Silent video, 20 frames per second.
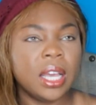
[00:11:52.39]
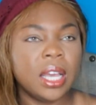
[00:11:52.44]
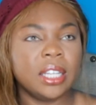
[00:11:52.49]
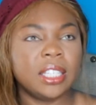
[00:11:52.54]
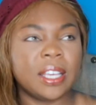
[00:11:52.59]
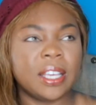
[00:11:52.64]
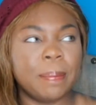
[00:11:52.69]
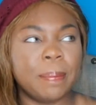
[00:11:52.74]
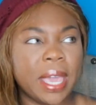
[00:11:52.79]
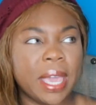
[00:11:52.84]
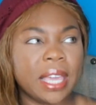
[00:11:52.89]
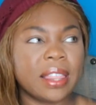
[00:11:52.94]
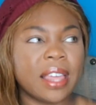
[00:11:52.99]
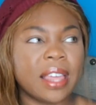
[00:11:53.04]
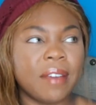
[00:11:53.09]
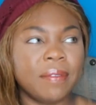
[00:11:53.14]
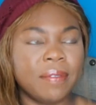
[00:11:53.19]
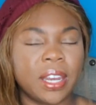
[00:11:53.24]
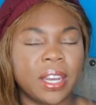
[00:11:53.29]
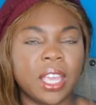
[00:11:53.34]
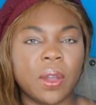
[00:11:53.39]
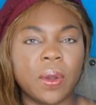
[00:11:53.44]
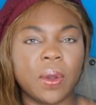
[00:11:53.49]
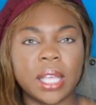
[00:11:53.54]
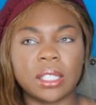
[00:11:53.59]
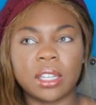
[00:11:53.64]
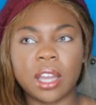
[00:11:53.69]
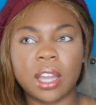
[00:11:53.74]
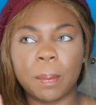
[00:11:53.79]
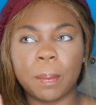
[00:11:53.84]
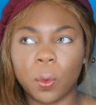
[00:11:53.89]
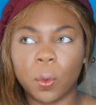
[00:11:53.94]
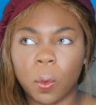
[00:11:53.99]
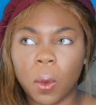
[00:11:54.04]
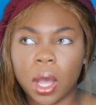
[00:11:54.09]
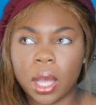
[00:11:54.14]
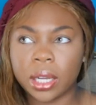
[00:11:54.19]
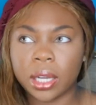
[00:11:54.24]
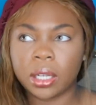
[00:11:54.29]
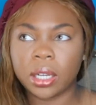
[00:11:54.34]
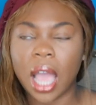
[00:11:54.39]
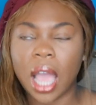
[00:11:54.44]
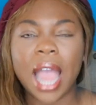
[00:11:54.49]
to make that video is number one,